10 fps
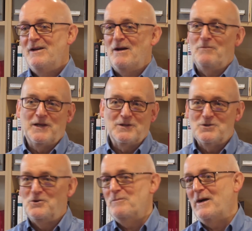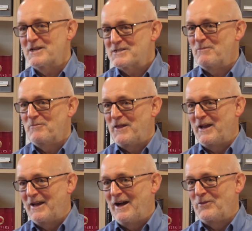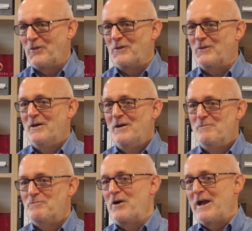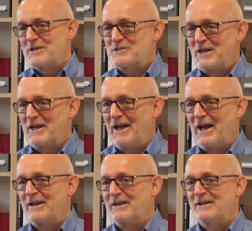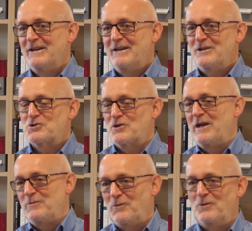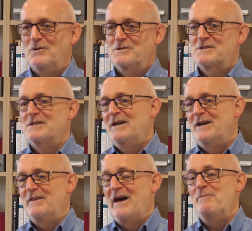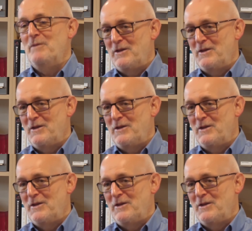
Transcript: and we can talk about something other than Brexit and trade wars and that.